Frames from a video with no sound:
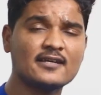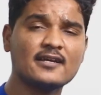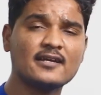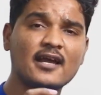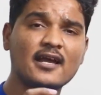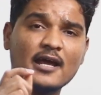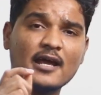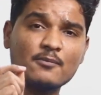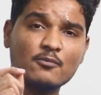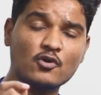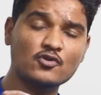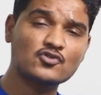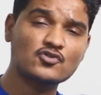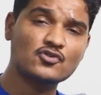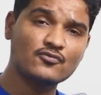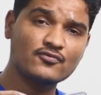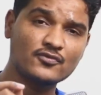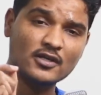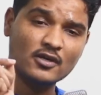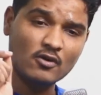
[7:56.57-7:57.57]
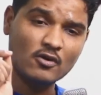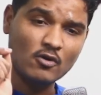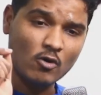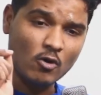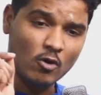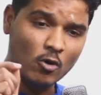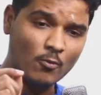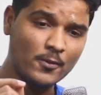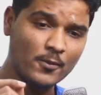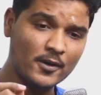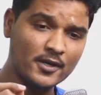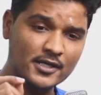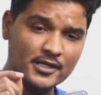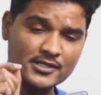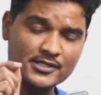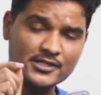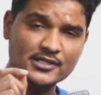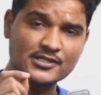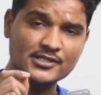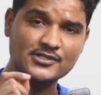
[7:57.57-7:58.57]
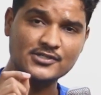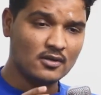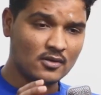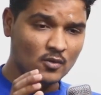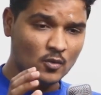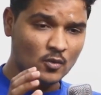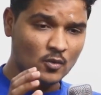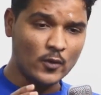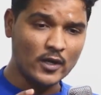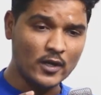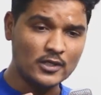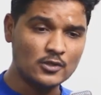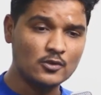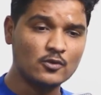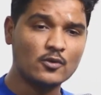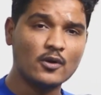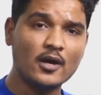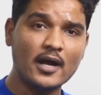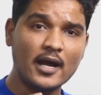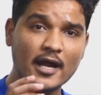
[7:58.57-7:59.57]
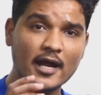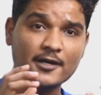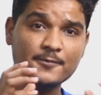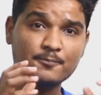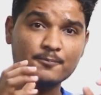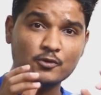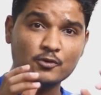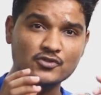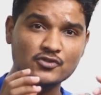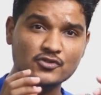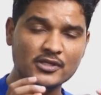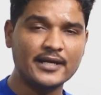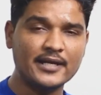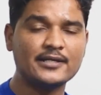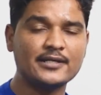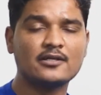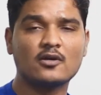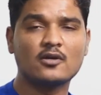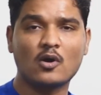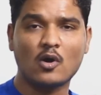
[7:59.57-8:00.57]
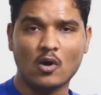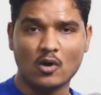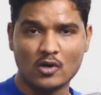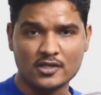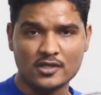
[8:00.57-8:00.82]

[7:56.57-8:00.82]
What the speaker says: and most of the open interest value at put side called